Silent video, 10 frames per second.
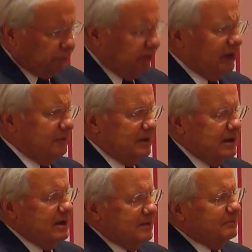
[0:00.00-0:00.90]
Bringing
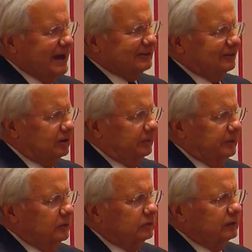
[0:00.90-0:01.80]
me back to
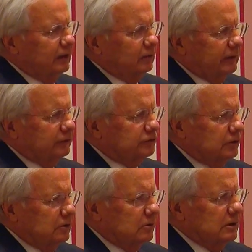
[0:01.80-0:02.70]
something you said on our
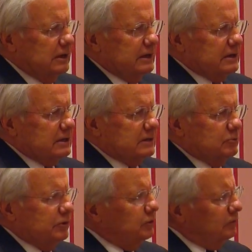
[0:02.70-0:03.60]
show, uh,
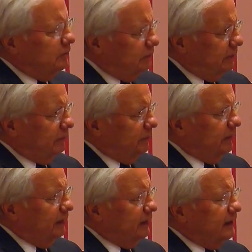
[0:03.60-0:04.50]
when you
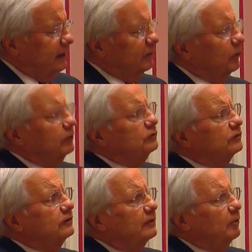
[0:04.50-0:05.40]
indicated what you
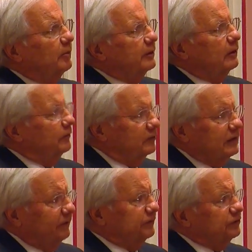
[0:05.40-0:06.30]
just said a moment ago, the
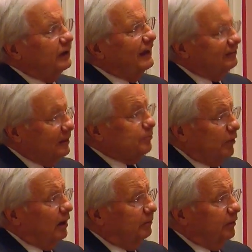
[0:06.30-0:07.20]
deficit as a
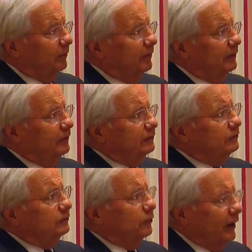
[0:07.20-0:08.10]
problem
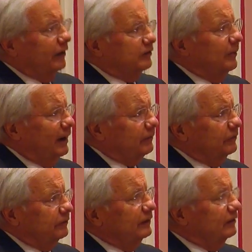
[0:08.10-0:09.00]
to our
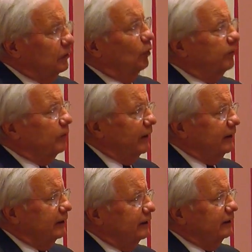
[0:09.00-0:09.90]
democracy is
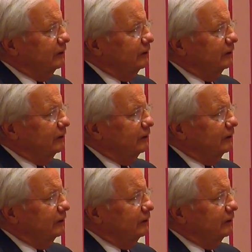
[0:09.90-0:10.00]
overrated.